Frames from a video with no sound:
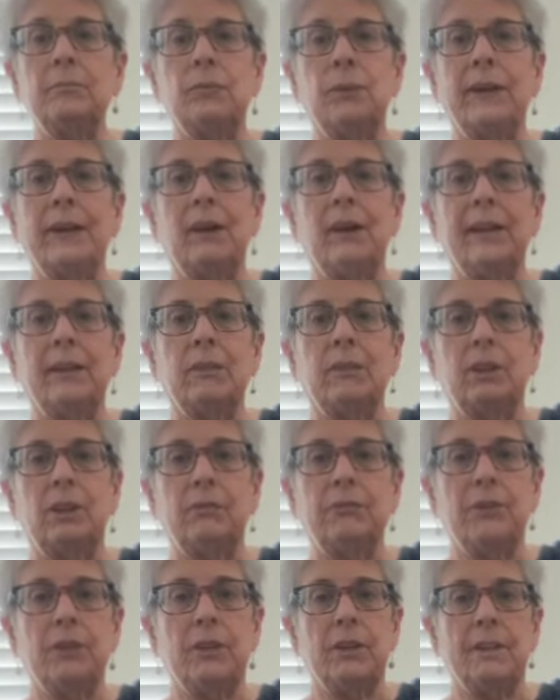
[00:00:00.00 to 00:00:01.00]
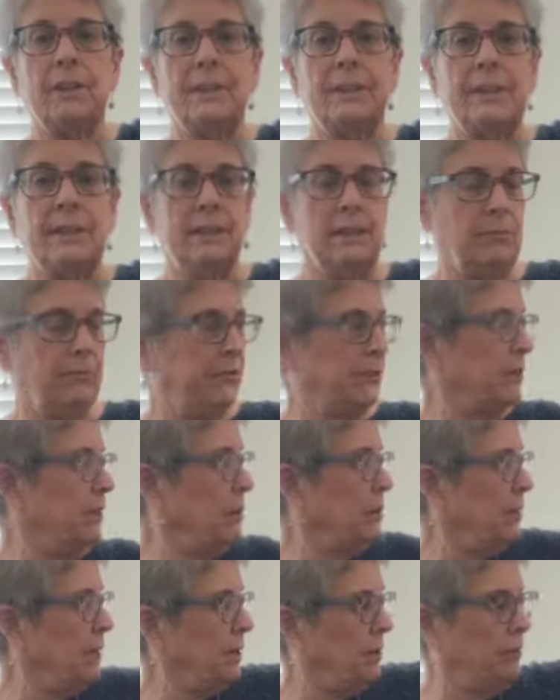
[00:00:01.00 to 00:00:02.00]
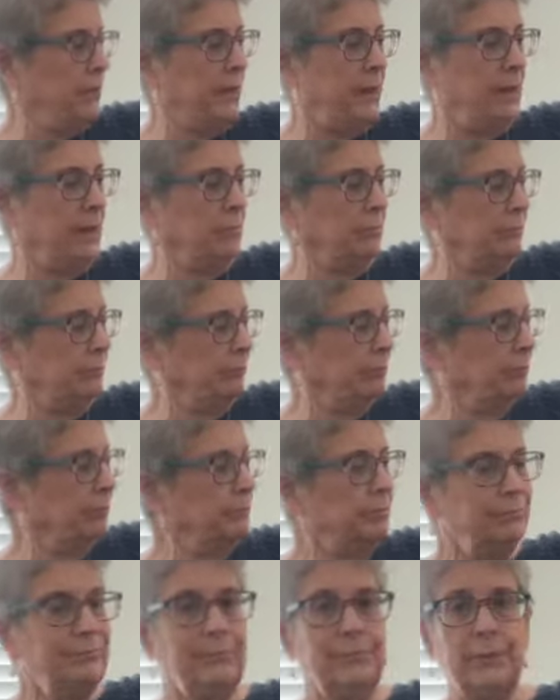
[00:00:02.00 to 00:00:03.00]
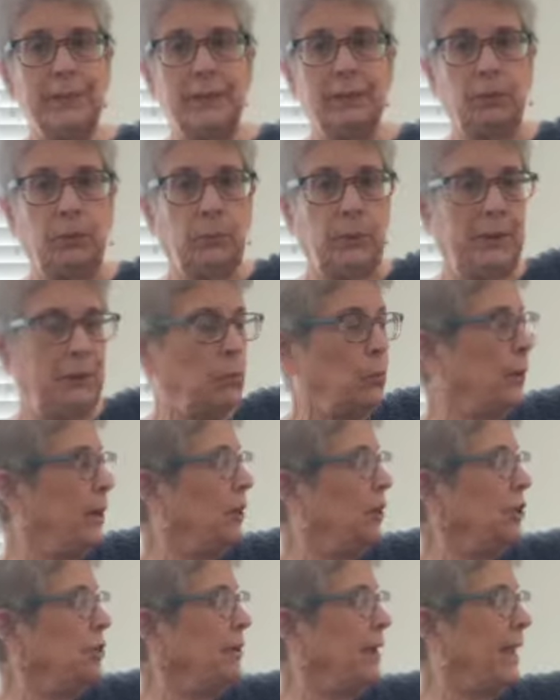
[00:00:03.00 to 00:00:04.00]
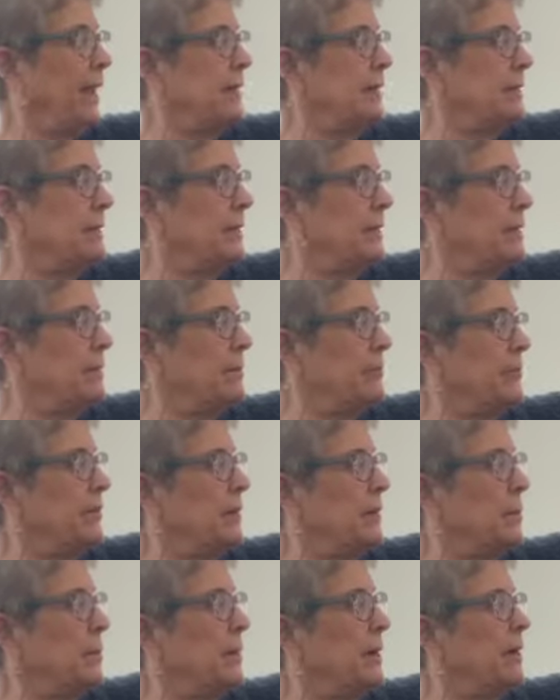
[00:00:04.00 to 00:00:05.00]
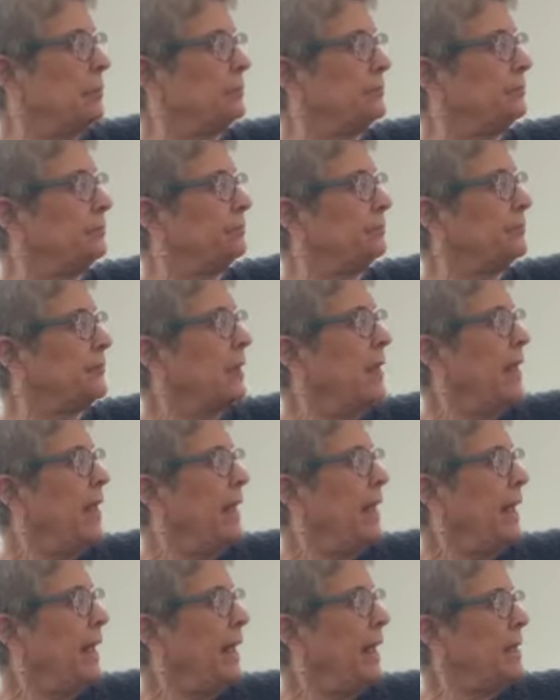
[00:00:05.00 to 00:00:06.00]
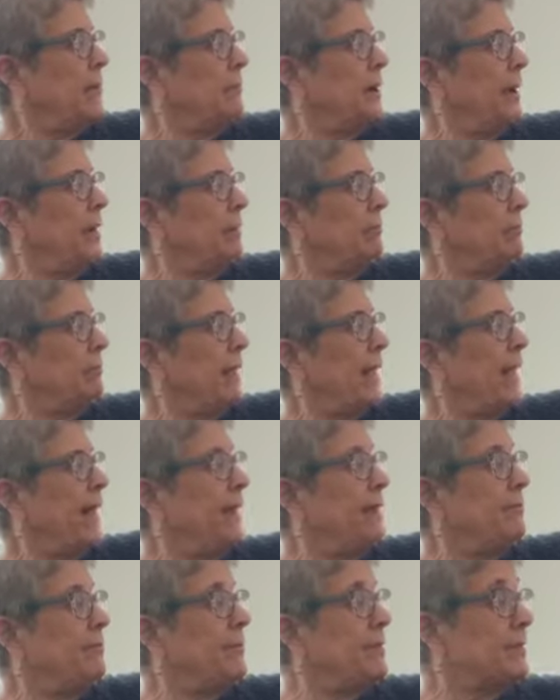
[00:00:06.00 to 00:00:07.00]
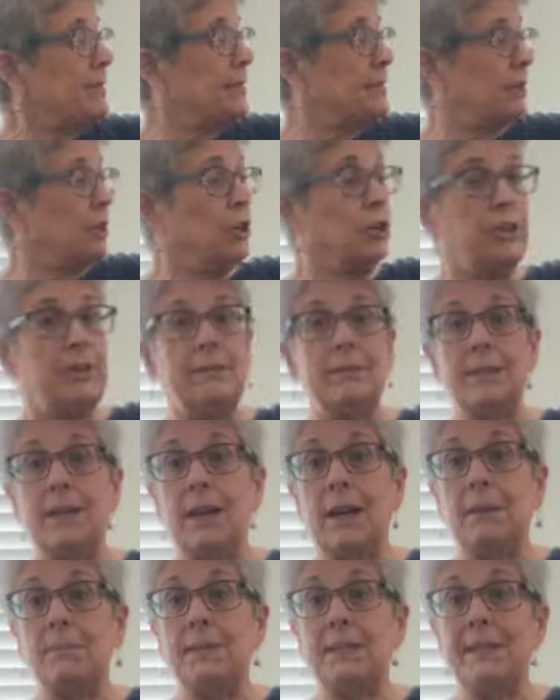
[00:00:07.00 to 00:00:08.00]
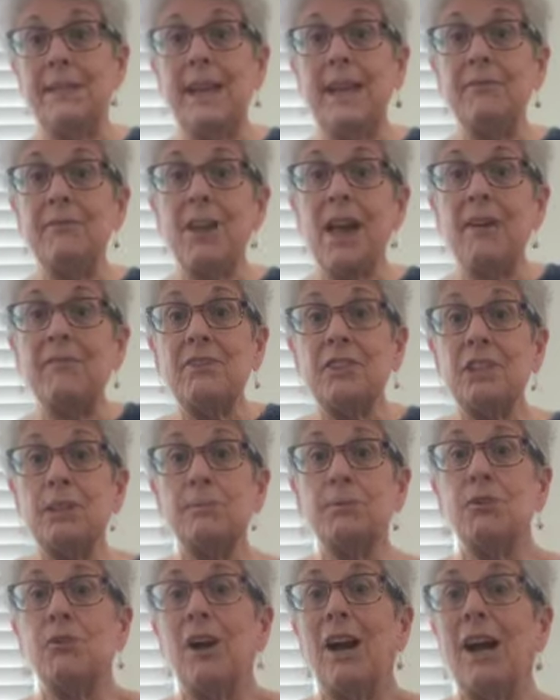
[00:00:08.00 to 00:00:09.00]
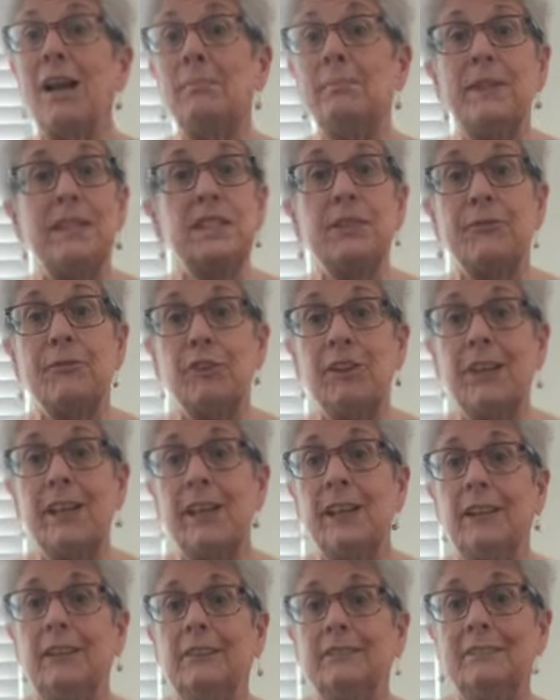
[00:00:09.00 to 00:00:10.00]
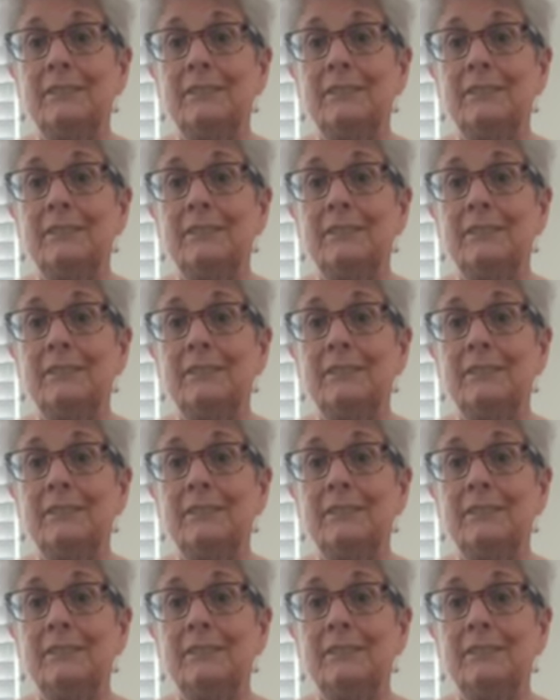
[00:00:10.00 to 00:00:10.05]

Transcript: Well, I don't know if you can see them very well there. I don't know where you can see them very well. Anyway, and this is a good time to say, if you haven't subscribed, it's free.